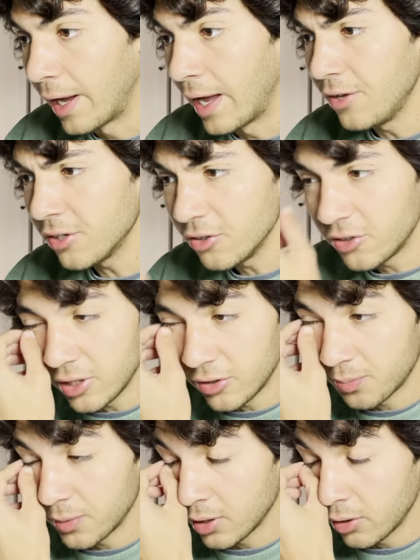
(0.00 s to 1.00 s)
as you can see, it's
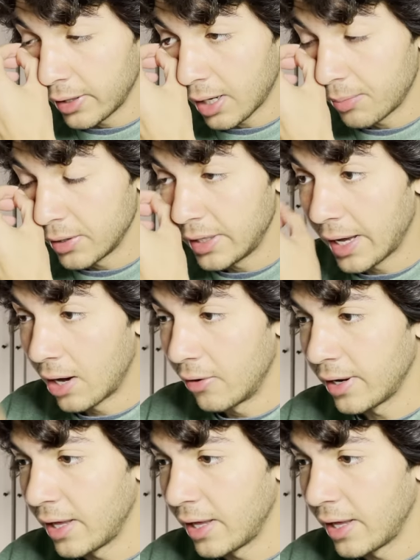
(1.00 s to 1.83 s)
been going up and down,